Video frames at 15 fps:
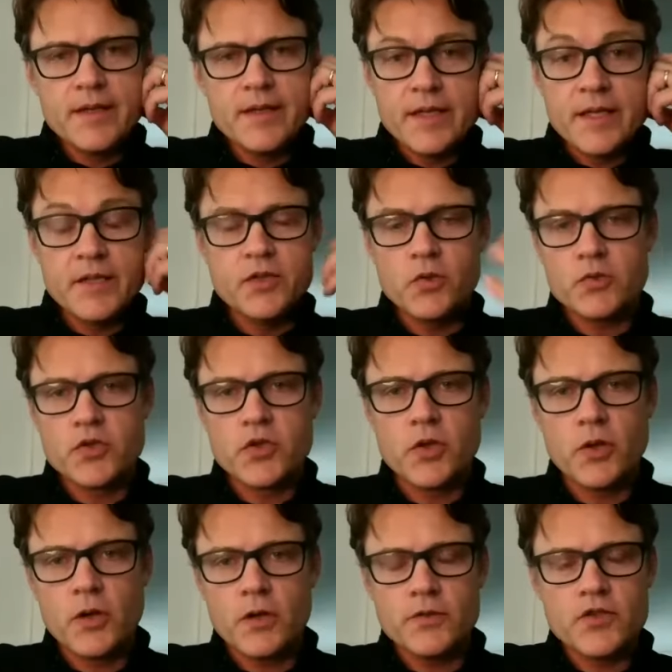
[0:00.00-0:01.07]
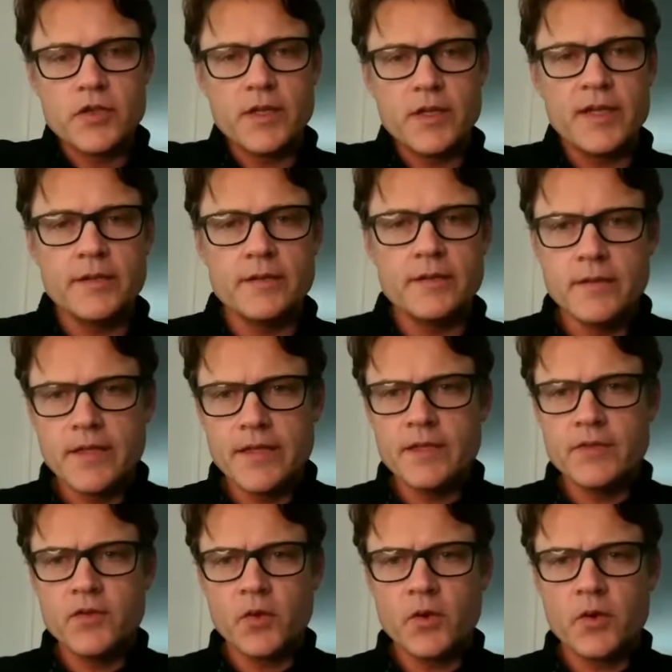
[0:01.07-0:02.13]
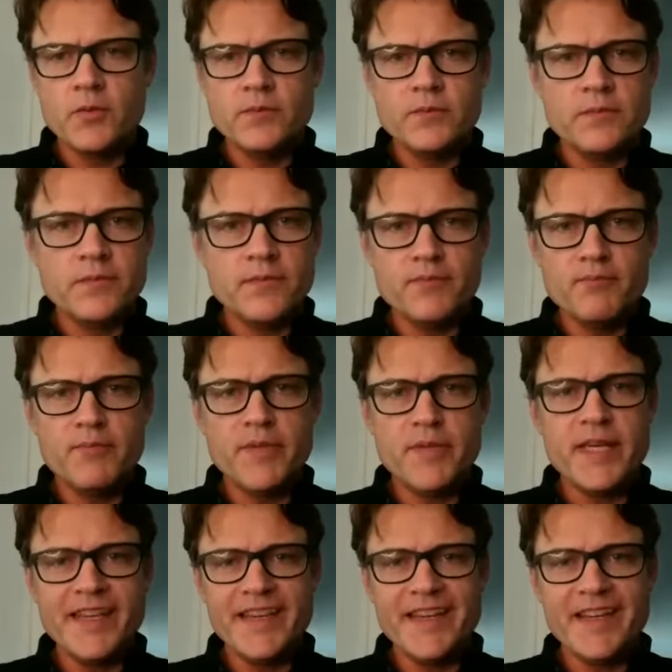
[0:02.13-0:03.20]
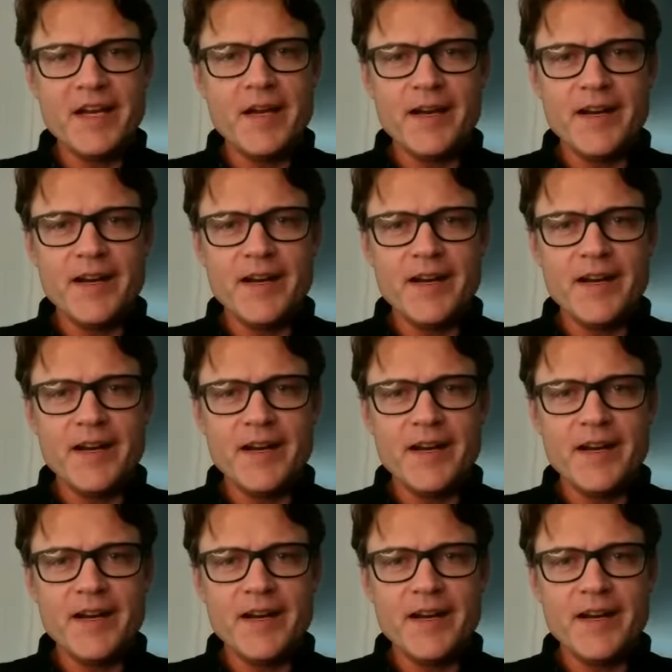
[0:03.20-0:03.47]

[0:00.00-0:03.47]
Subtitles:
in your church, in your own being.